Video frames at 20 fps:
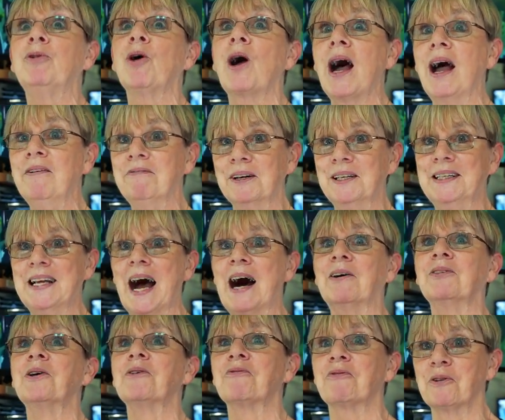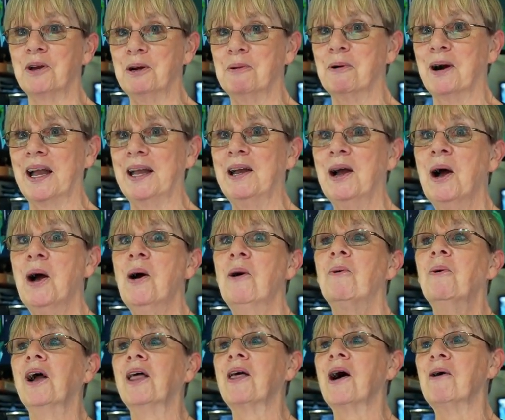driving down the freeway
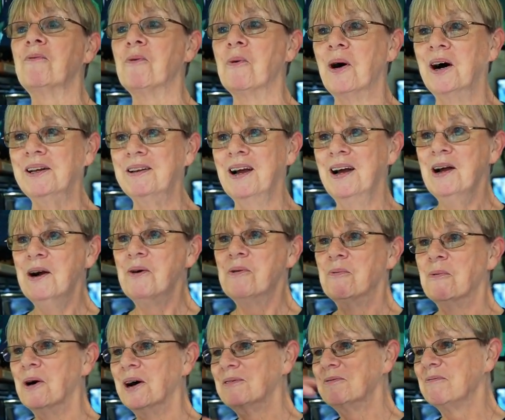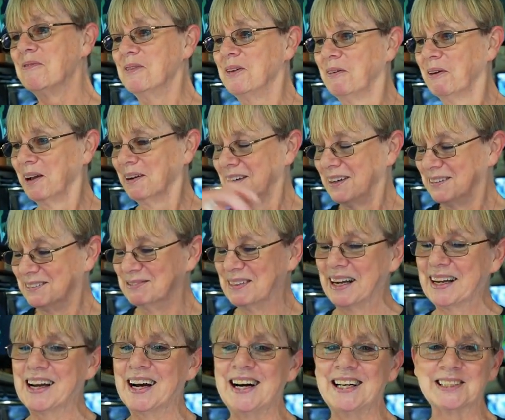with one, oh my
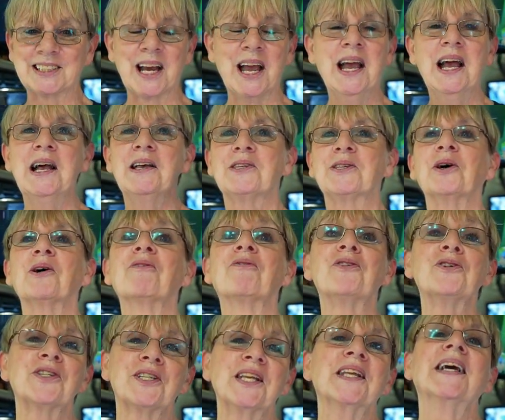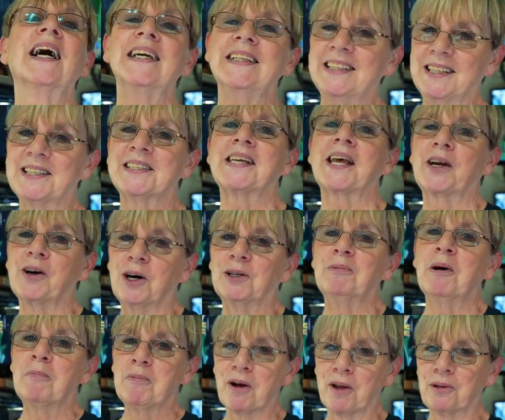gosh. So the first thing I did is I called
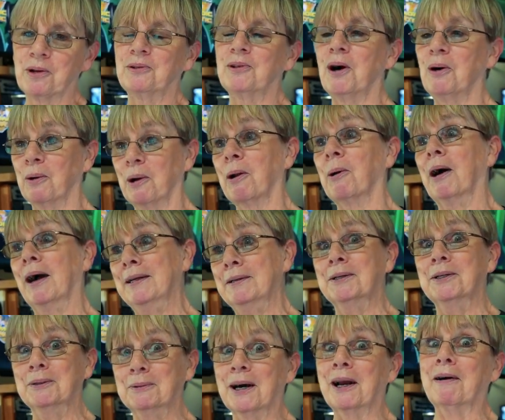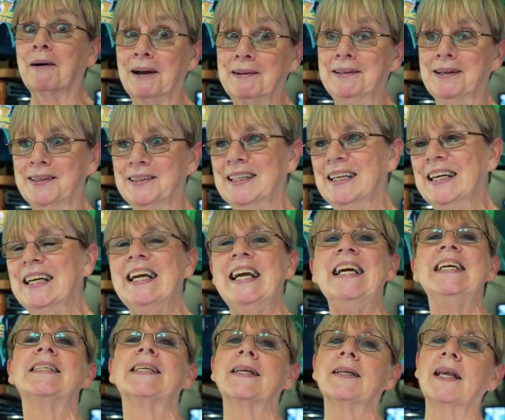my brother-in-law. What do I do?
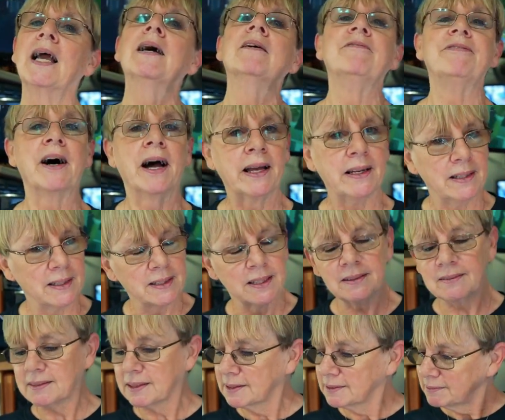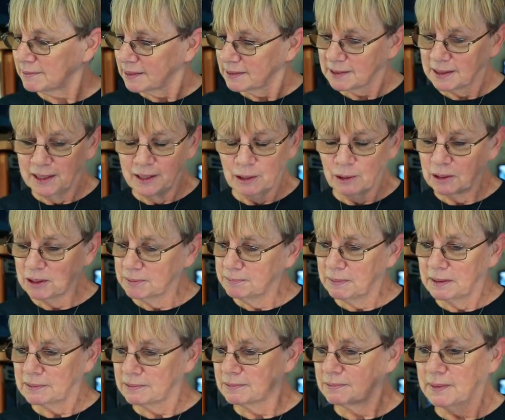He said, find
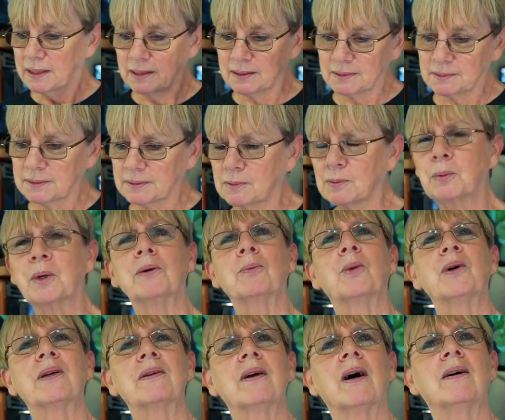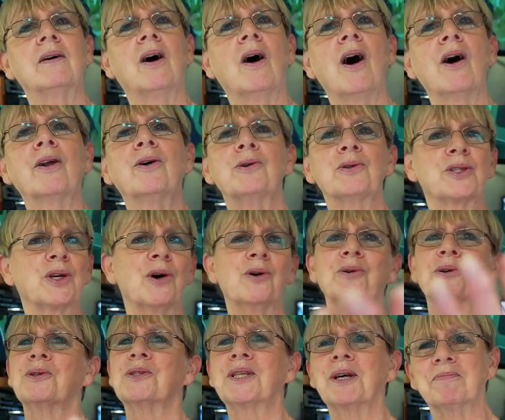
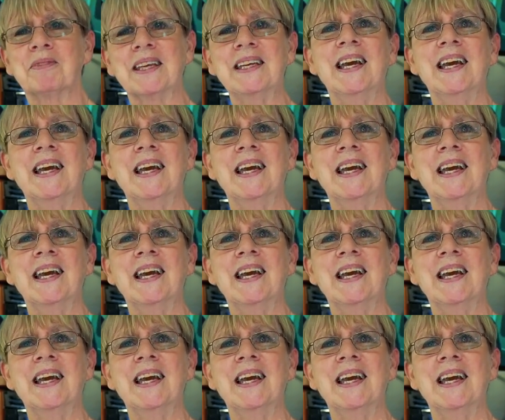AutoZone or something.